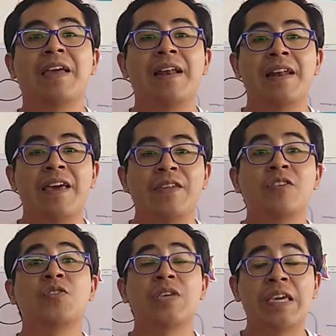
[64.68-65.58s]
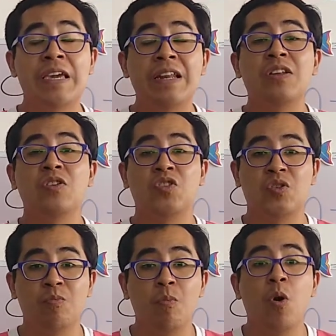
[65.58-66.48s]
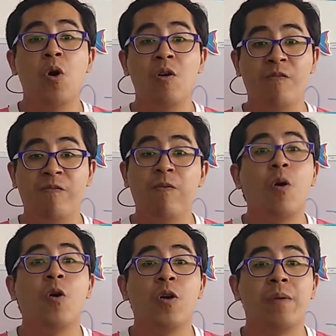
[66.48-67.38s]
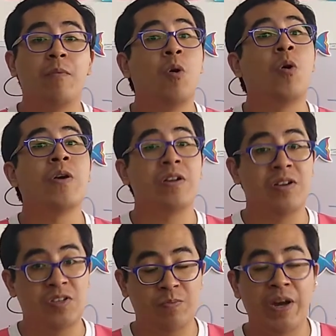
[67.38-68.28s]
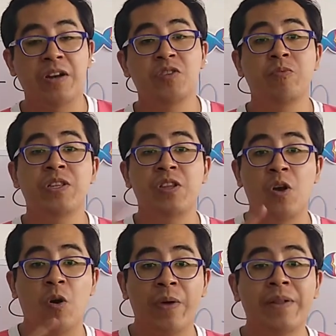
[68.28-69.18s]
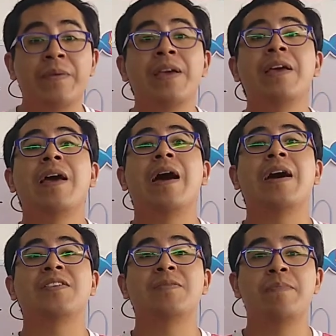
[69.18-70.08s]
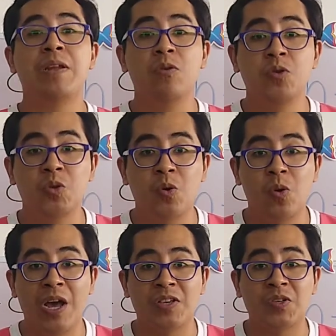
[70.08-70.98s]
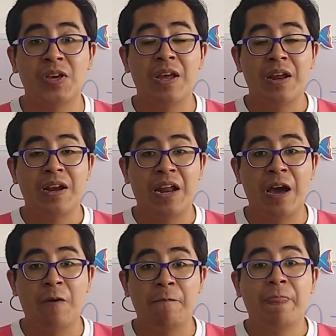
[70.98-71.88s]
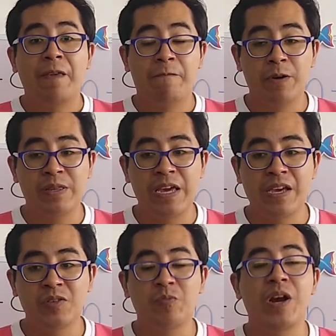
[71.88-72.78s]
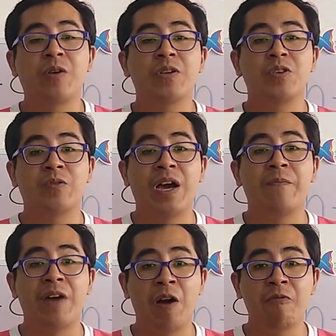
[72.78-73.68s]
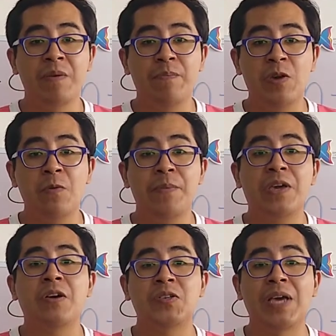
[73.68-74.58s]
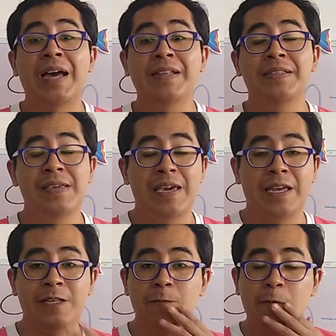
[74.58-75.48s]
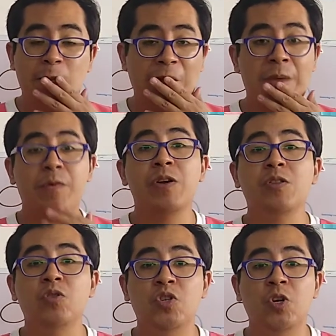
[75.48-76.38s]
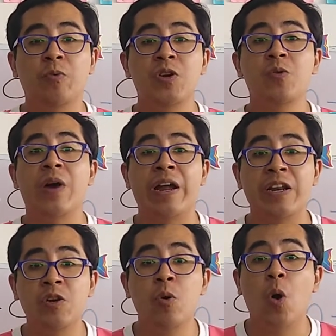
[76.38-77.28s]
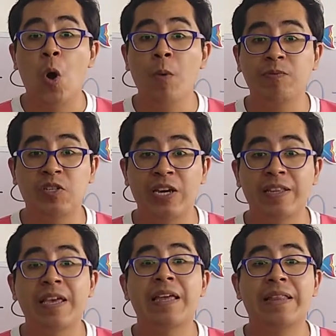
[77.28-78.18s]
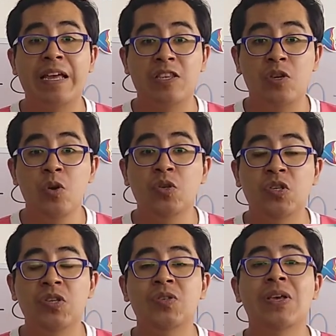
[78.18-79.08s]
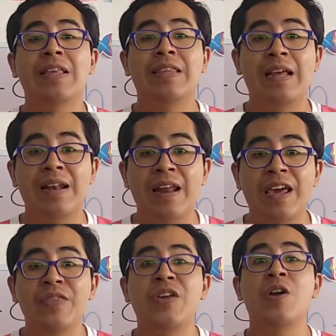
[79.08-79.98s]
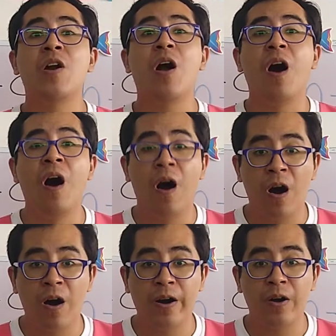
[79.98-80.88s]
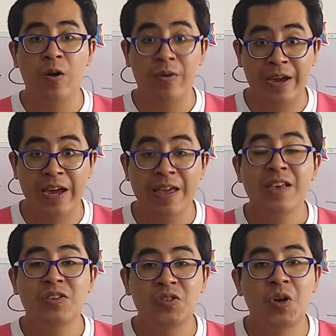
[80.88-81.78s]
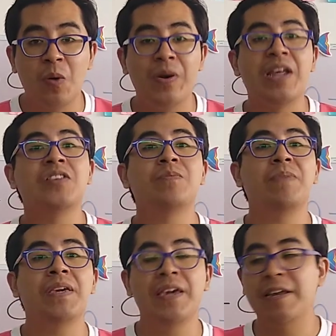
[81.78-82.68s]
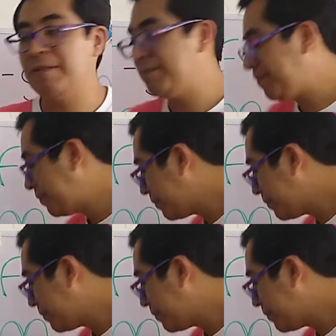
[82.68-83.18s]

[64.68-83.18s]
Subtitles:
the letters in small form, or in Spanish we know them as minúsculas. Now, for this, we're going to have a review because at the end, I'm going to show you a new object that uses the letter R, okay? So let's begin.